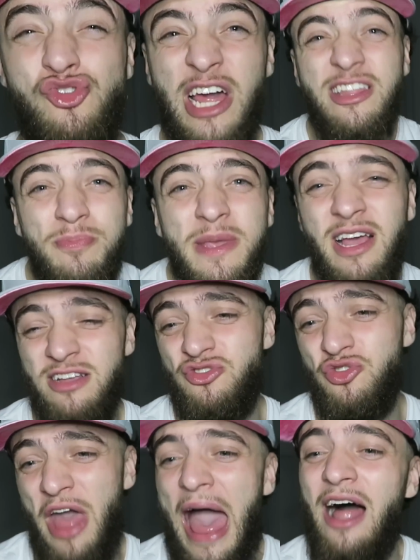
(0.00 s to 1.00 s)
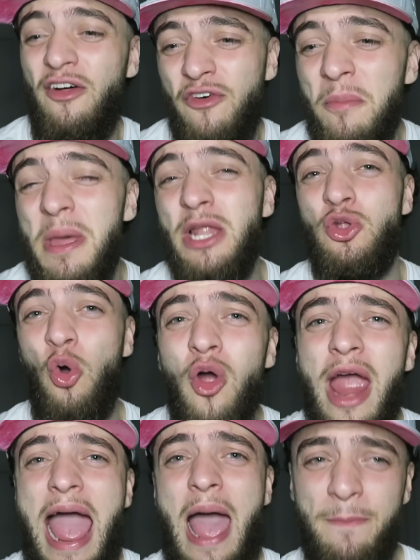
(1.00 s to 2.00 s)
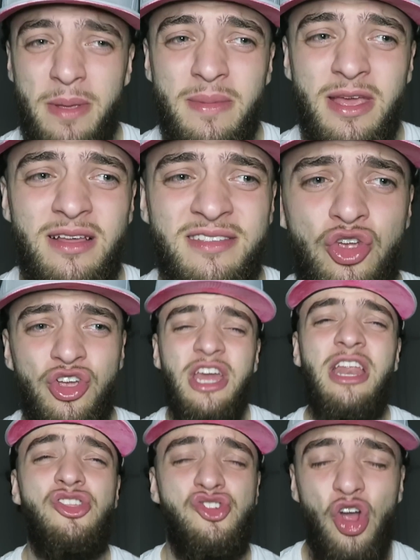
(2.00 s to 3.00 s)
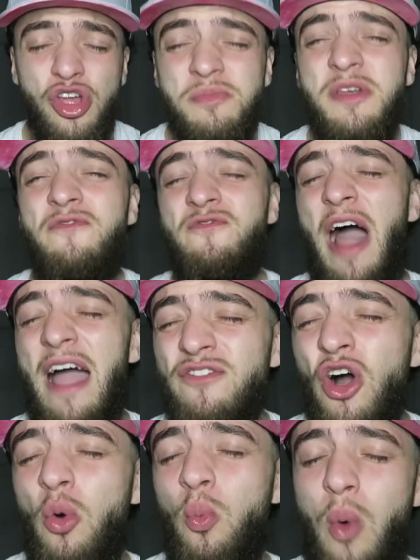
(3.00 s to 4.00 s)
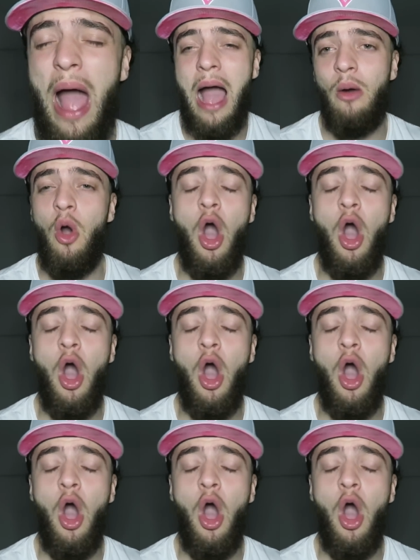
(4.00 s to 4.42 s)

just because they're the Alphabet Lore Happy Meals, you're gonna charge me 5 Wow,